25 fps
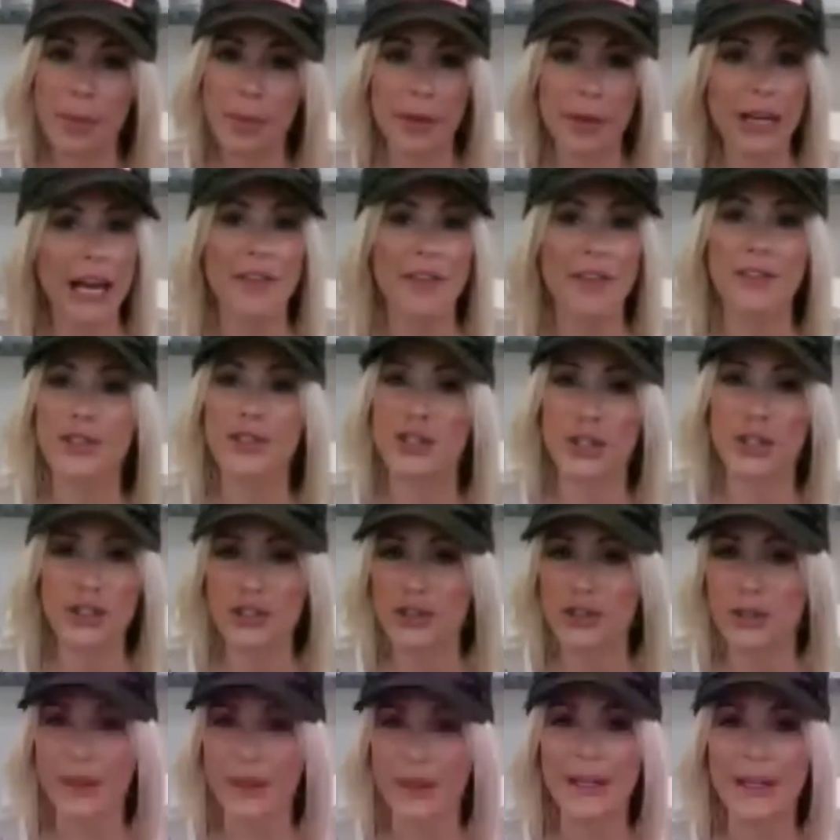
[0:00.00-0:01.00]
and have
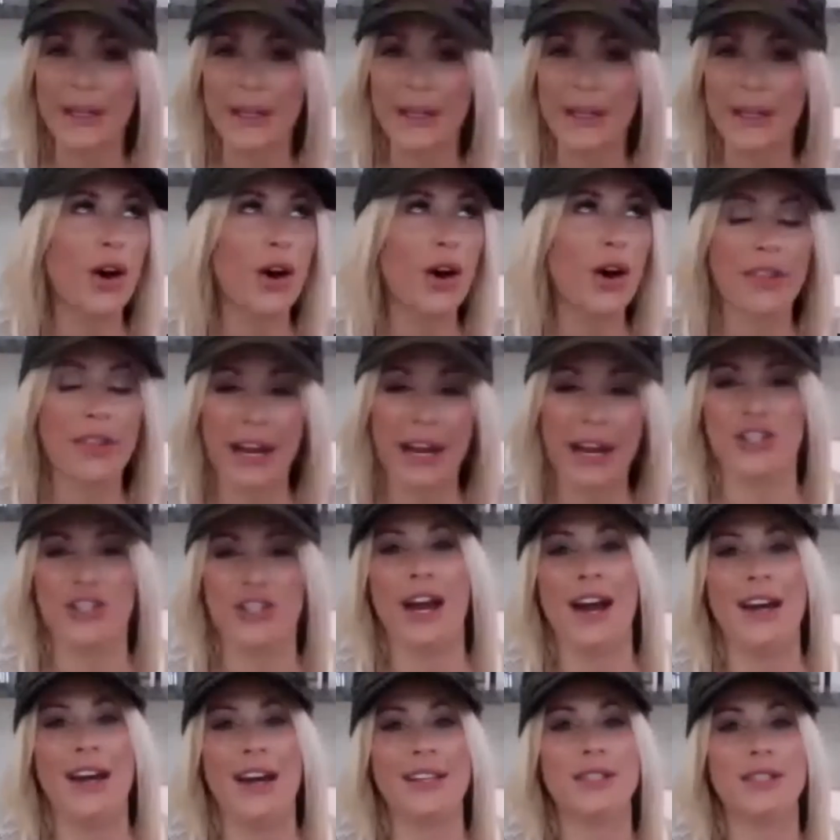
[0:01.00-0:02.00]
surgery and all that
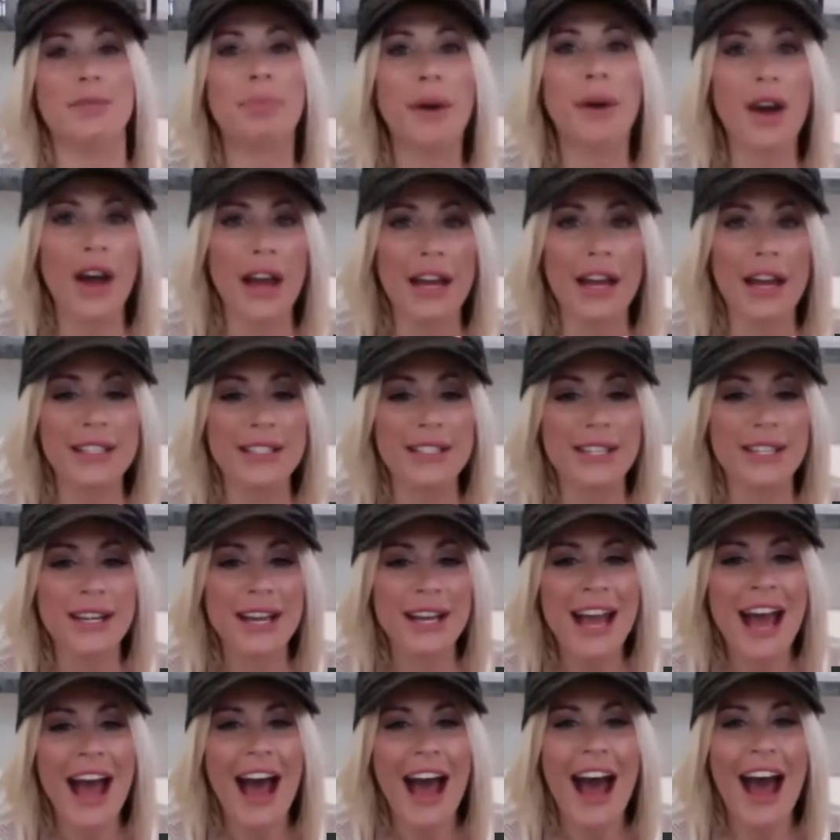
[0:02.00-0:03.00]
jazz. But
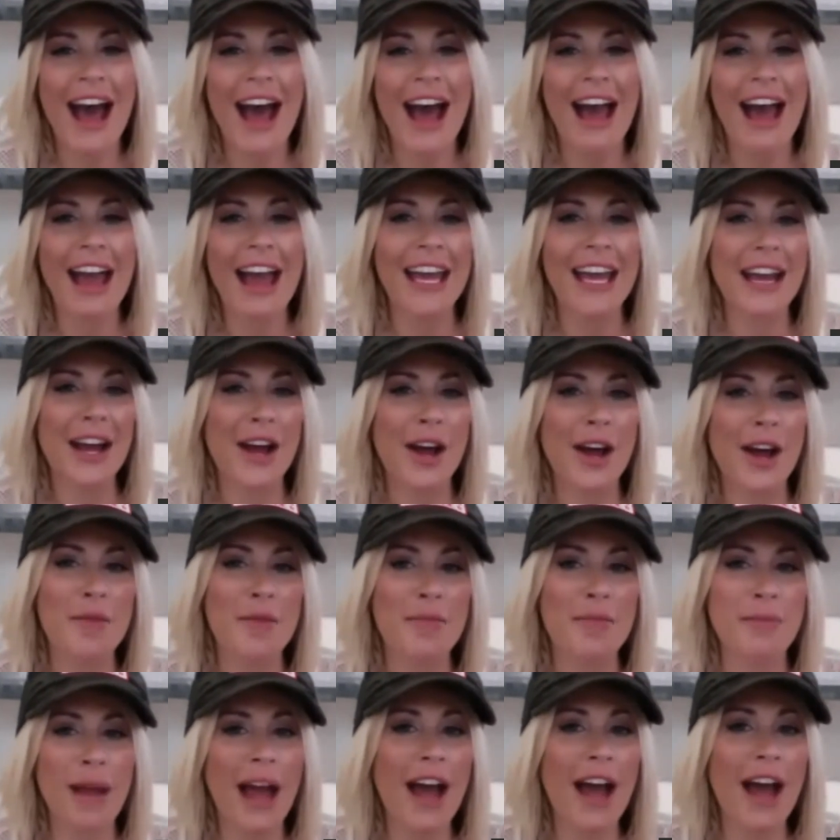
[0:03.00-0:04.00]

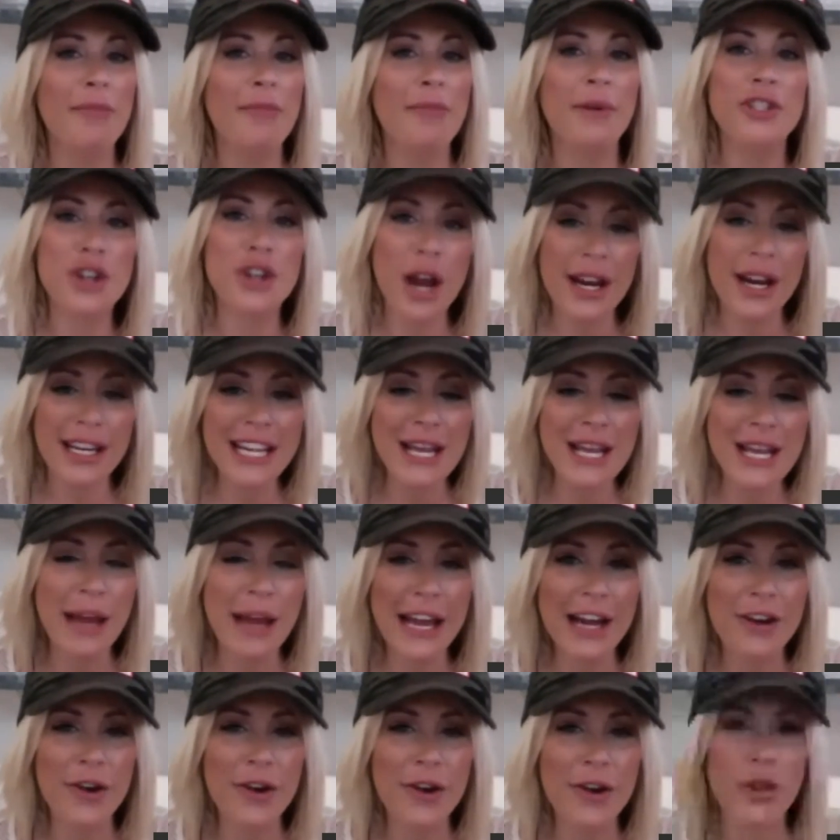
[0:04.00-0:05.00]
I have been trying to get
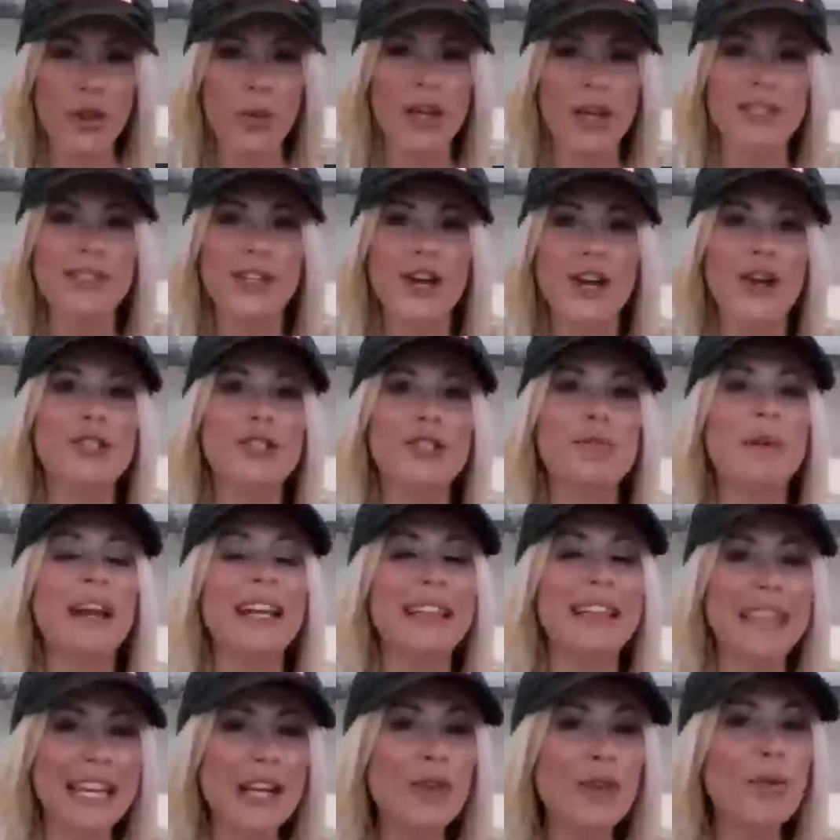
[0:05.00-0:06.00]
back out on the West Coast. But I
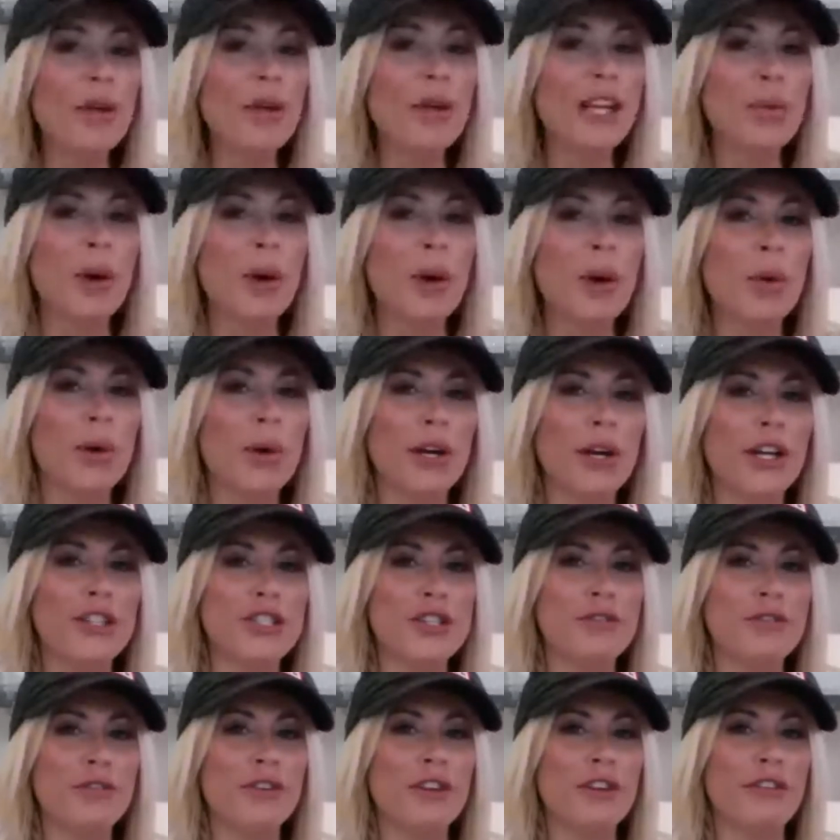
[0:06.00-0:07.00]
think really what we're going
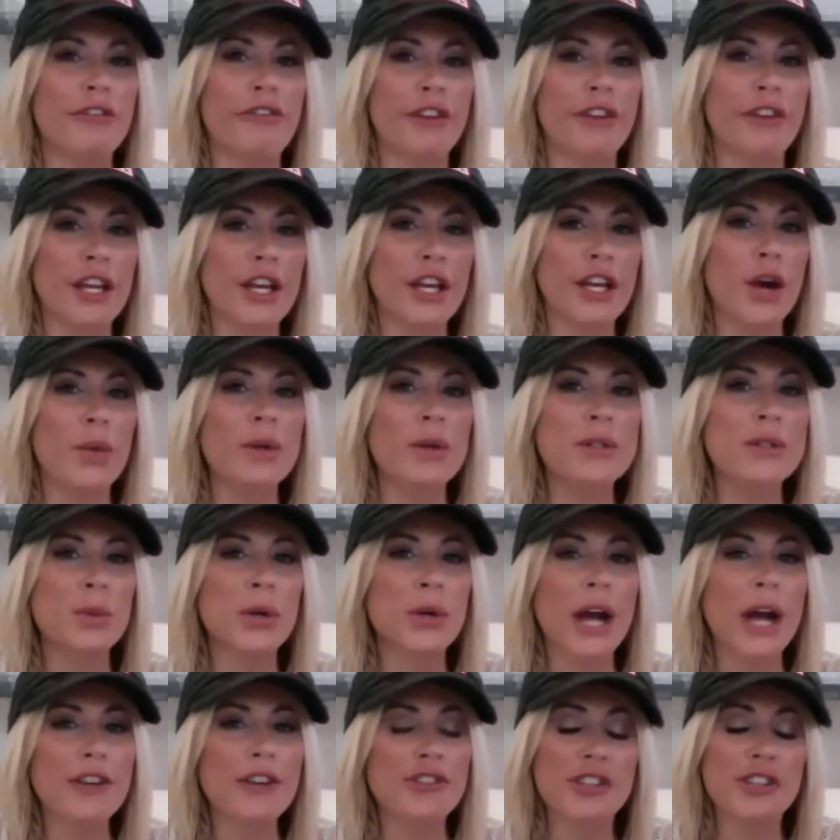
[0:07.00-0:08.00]
to do for the video is
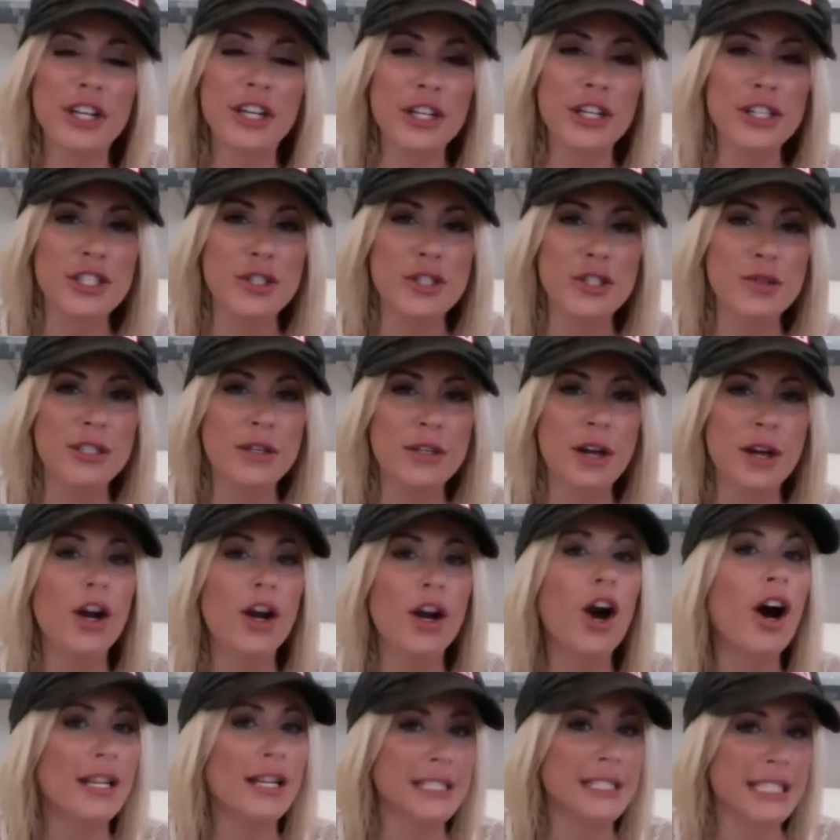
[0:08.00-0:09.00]
we're actually going to do a
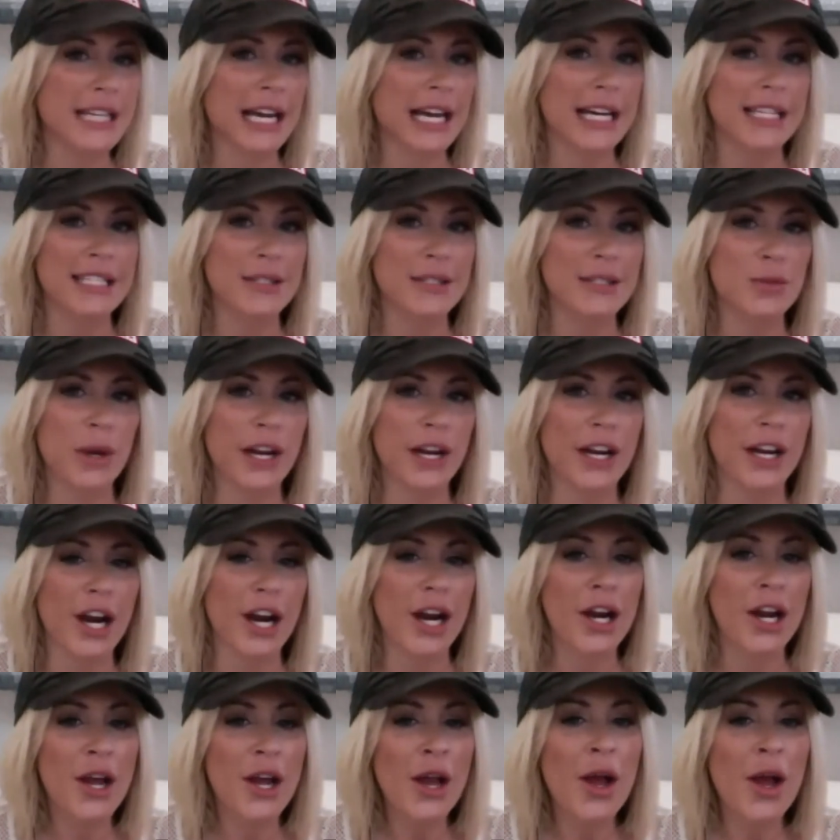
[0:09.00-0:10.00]
contest
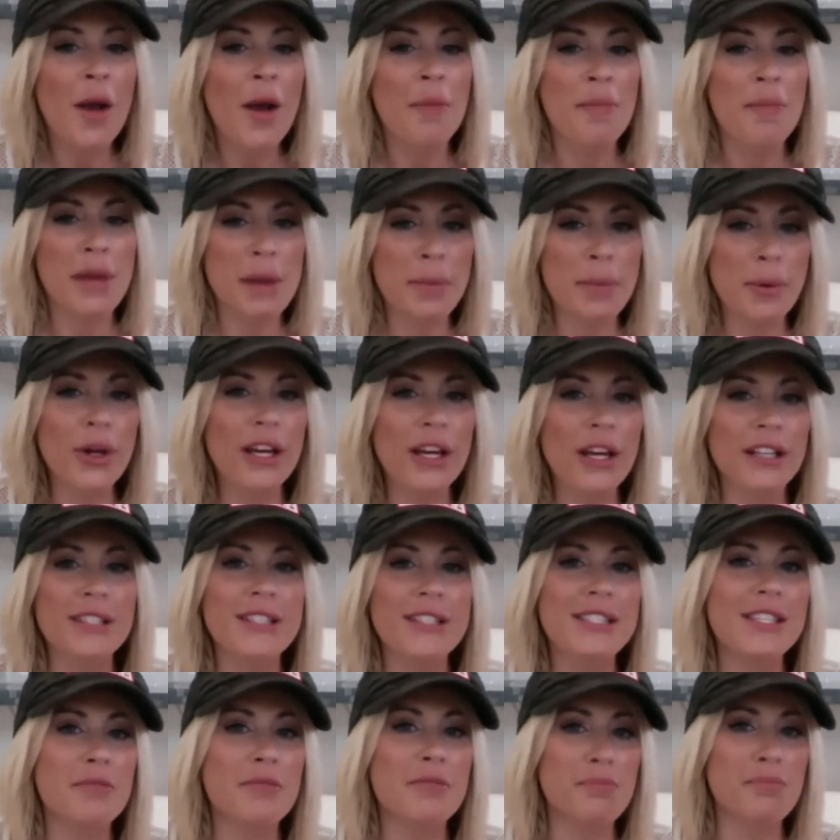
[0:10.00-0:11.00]
where people can
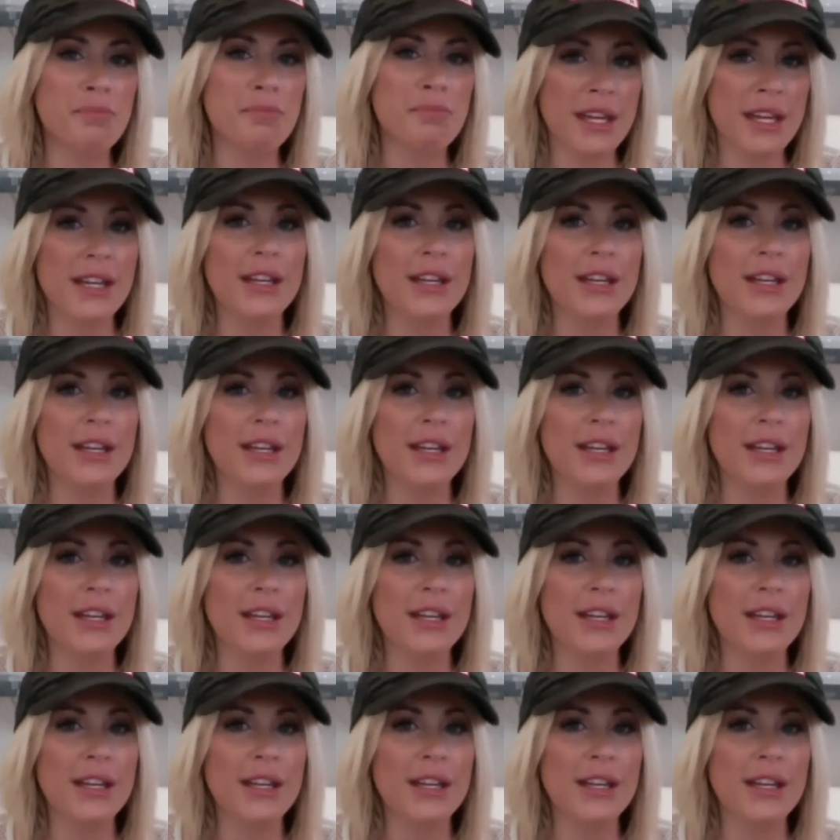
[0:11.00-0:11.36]
submit